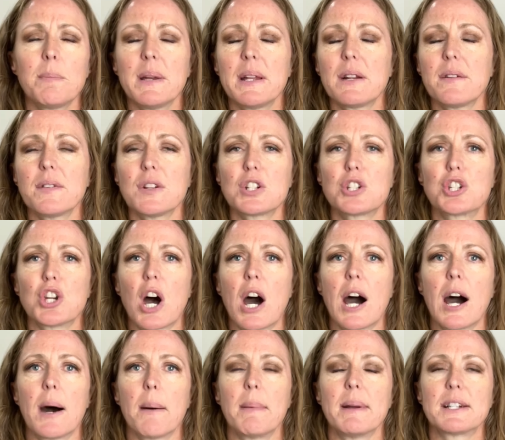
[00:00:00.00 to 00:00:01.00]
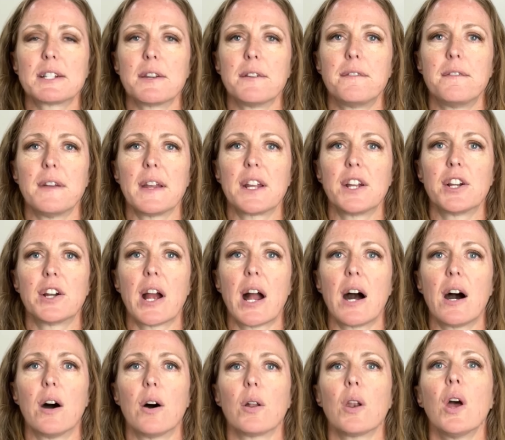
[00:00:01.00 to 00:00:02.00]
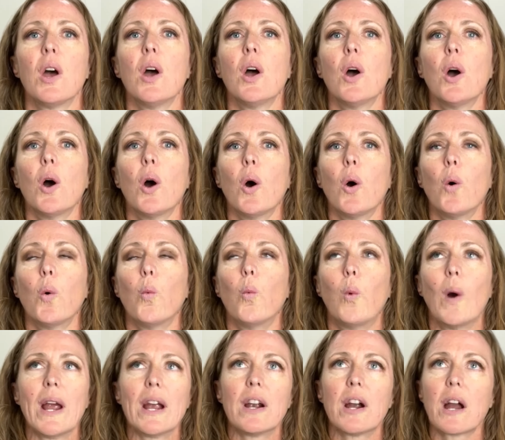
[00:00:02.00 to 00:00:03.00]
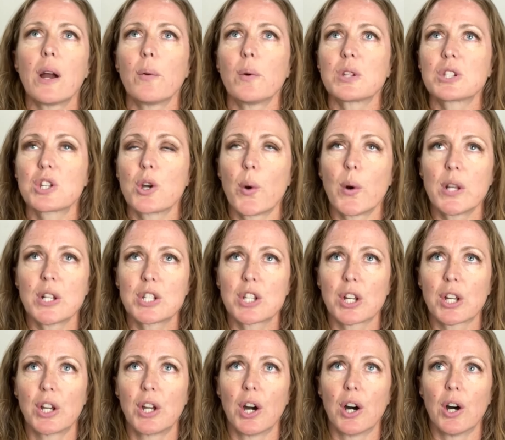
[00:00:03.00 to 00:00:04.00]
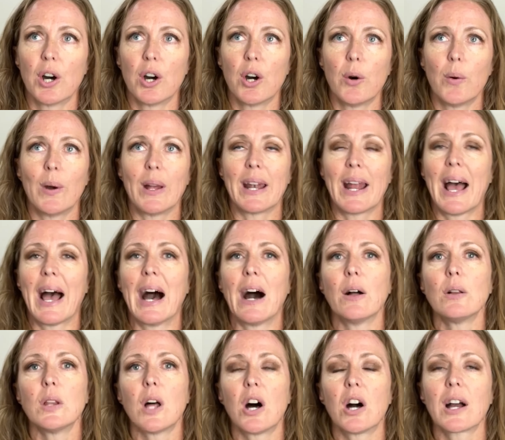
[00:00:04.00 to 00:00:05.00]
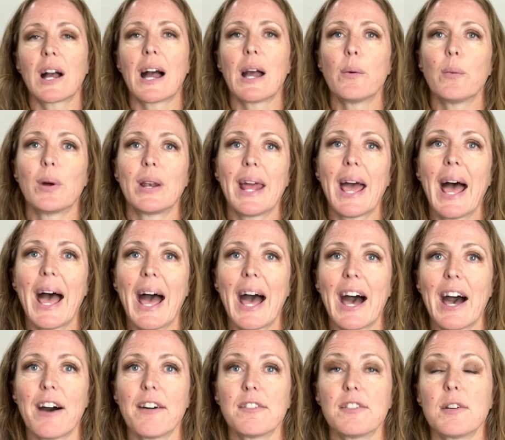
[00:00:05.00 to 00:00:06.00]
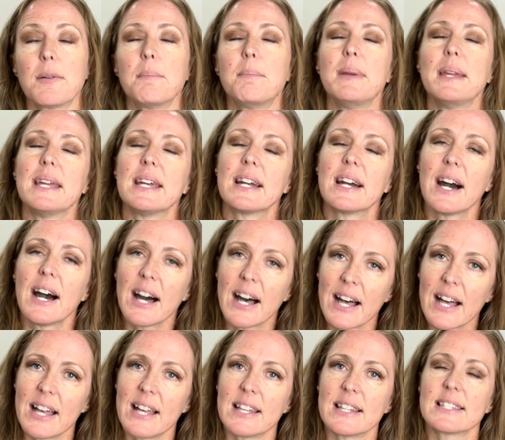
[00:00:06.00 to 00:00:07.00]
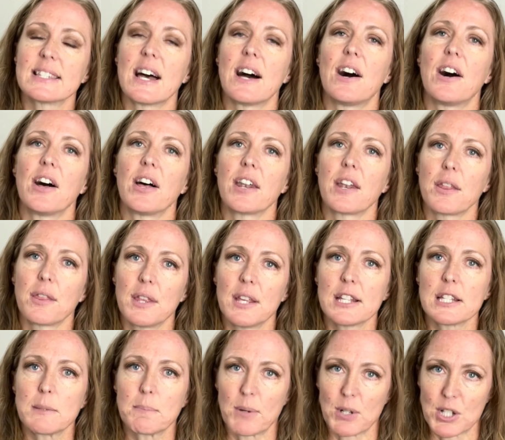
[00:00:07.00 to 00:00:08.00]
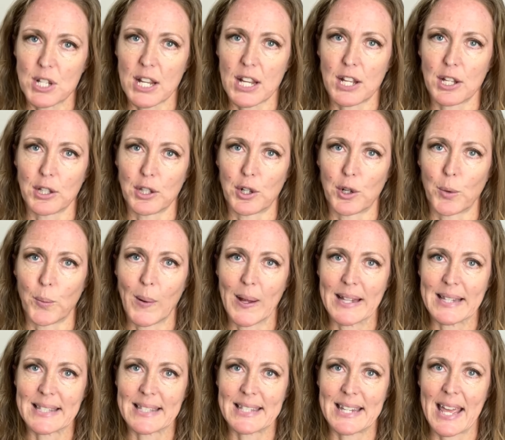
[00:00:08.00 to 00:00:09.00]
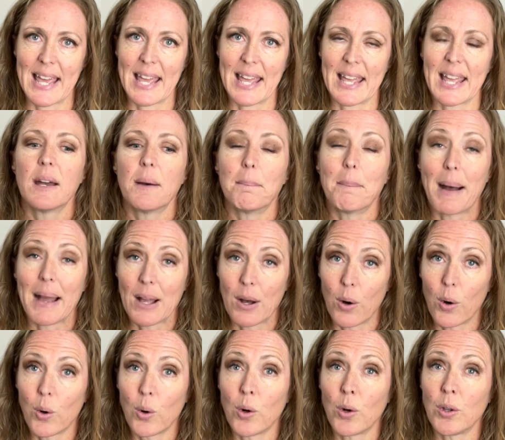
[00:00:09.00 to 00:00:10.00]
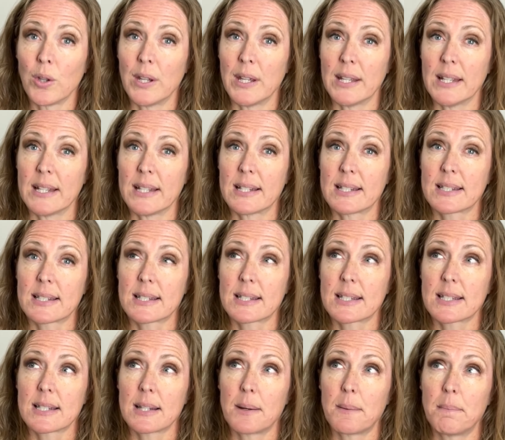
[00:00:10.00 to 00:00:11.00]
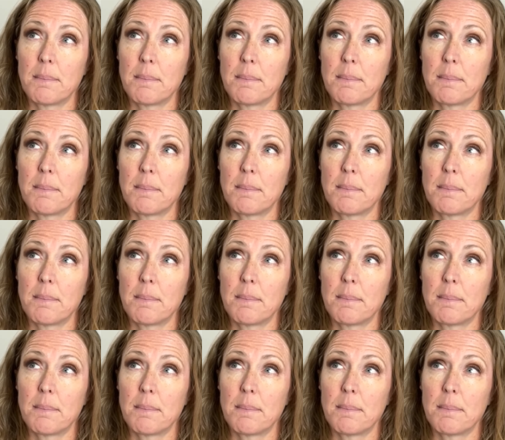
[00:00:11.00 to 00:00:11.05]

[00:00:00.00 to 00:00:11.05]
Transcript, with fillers: bit of a job to figure out where I was going to go and how long I would have because on this particular Wednesday, my oldest's